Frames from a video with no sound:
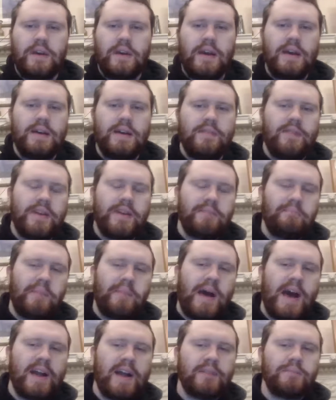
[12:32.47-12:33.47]
And then
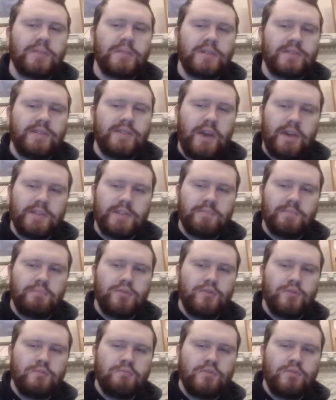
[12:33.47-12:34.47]
Magma takes
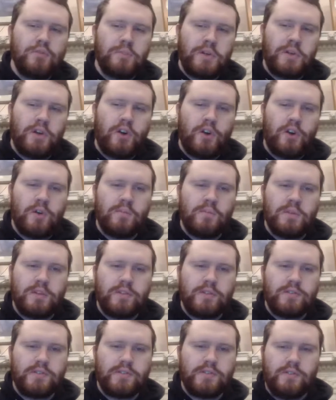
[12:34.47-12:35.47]
Boom Boom and Armor
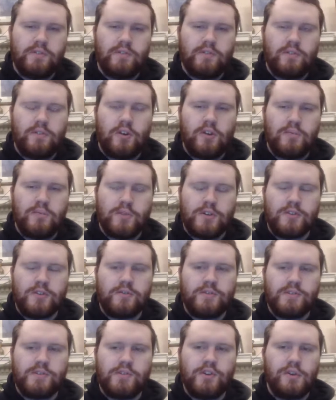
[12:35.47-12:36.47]

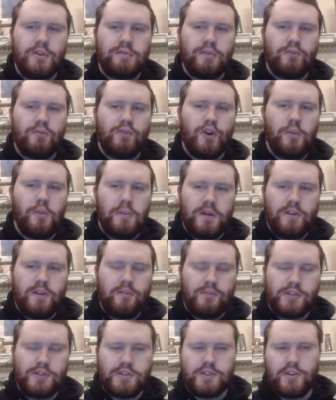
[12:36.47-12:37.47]
to Nova Roma,
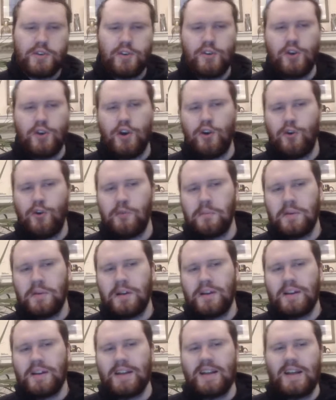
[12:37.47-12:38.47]
which is her home.
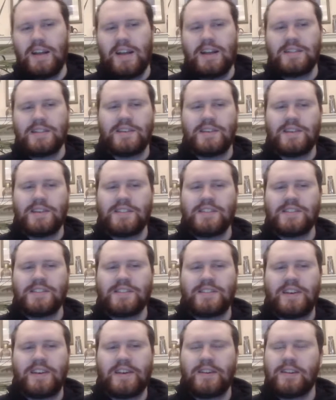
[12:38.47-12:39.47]
It's like this
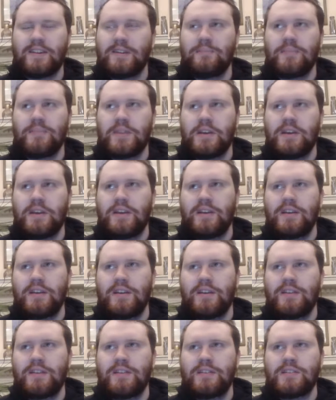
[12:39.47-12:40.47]
like
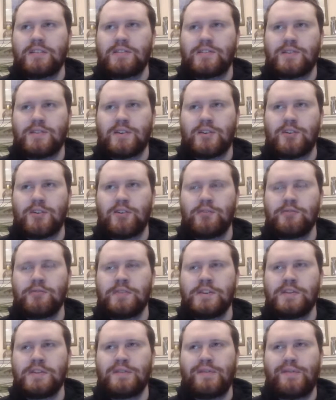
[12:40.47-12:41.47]

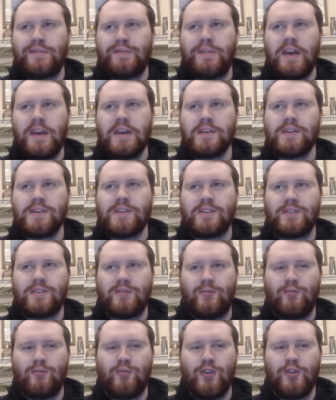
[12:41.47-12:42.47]
secluded fake
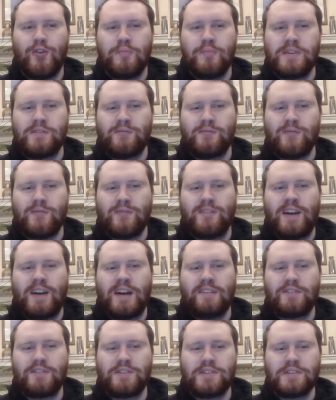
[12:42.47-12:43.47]
Roman
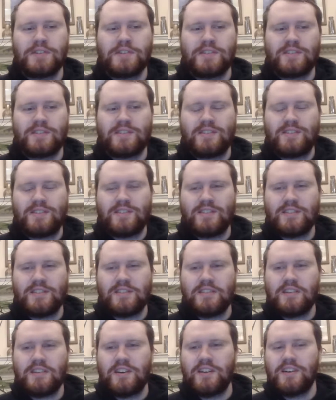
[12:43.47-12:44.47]
revivalist
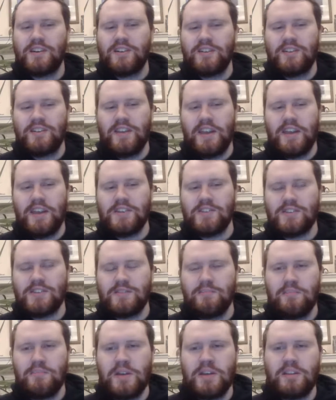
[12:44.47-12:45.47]

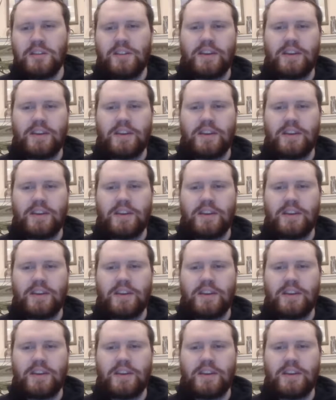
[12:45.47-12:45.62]
nation